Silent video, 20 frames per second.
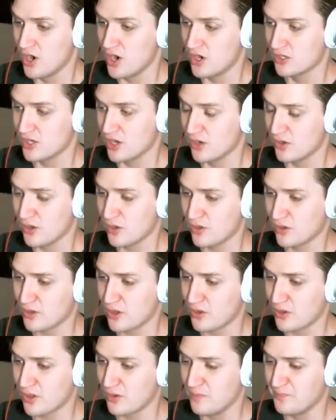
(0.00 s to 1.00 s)
Go, go, go, go,
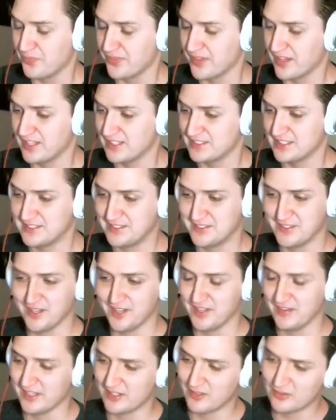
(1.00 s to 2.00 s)
go. It's
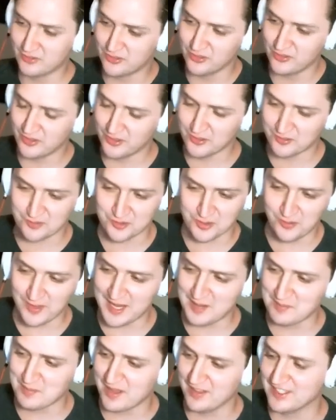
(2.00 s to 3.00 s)
done. Like, you're too
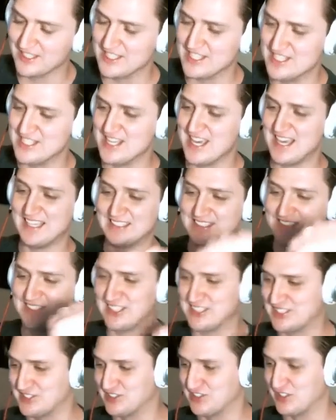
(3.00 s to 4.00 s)
late, brother. Yes,
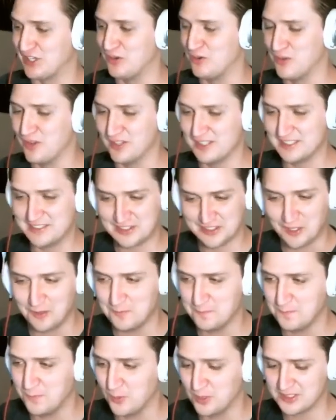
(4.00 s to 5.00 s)
that's so
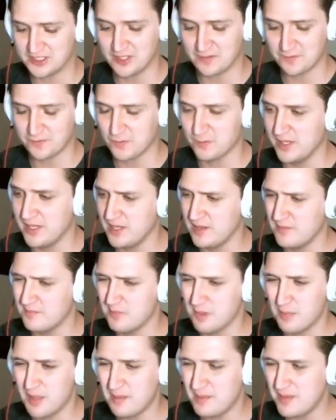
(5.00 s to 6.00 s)
fortunate for me,
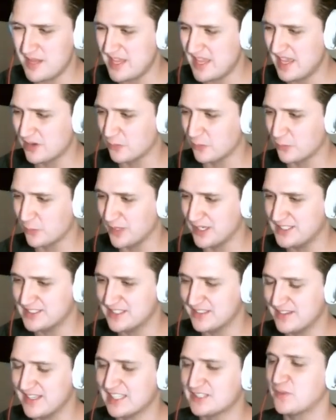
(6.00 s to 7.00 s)
but maybe he had a reason.
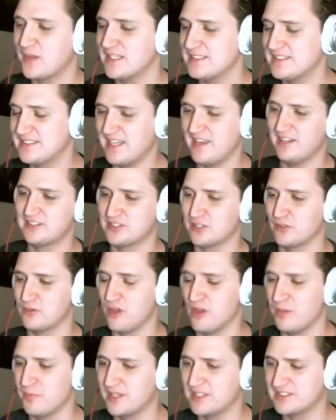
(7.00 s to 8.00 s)
That's why he tanked so
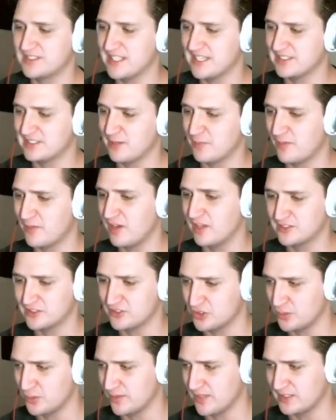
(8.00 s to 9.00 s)
long, because he has something else to
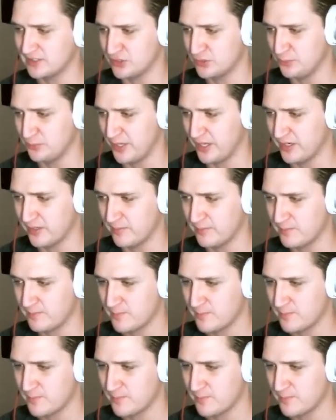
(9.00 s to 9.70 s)
do with that 2 mana.